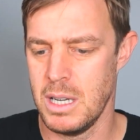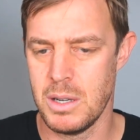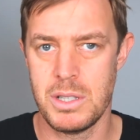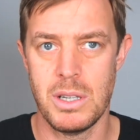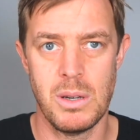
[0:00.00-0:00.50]

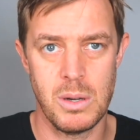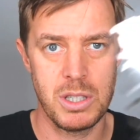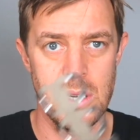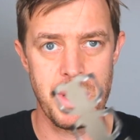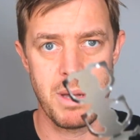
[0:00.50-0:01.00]
I'll show you
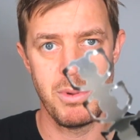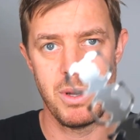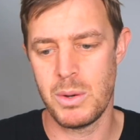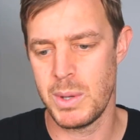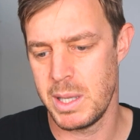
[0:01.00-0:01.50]
on the
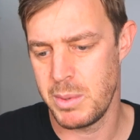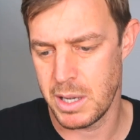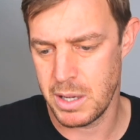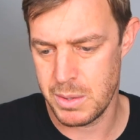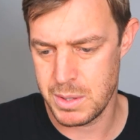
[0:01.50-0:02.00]
computer quickly where
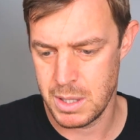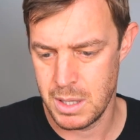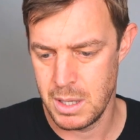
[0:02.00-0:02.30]
it goes.